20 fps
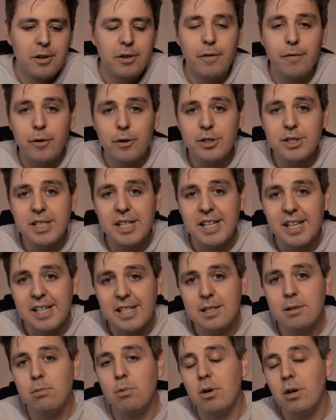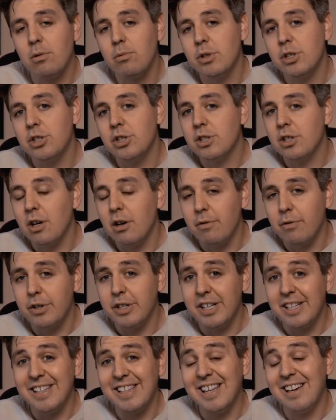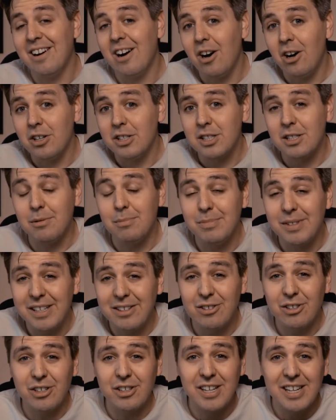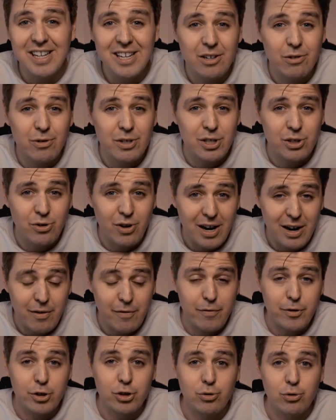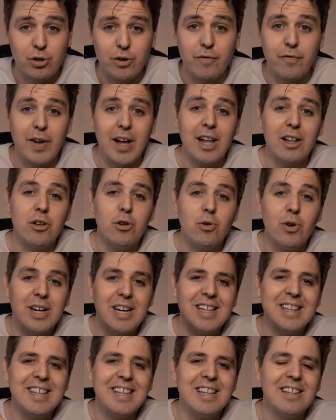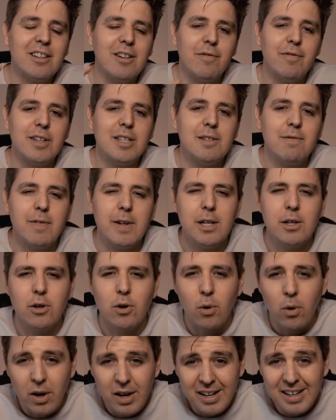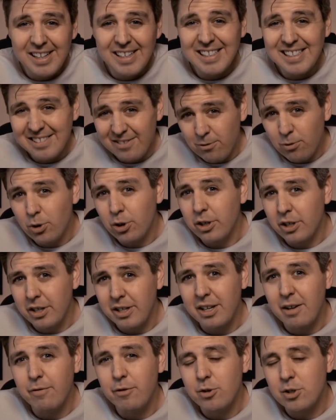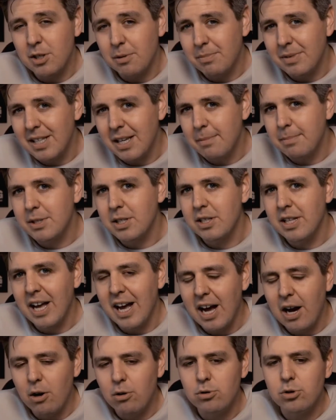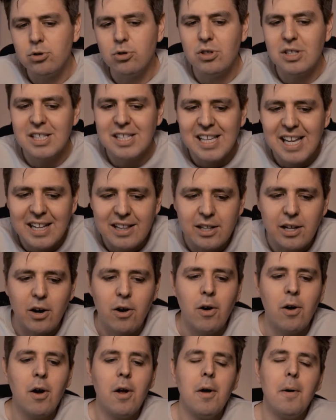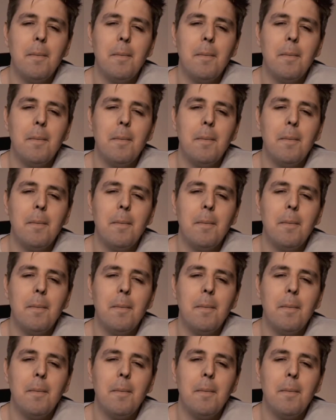The first thing is, well, we just covered it. They're awesome. They're going to increase your average order value. And at the end of this video, we're going to give you some tips on how to get there.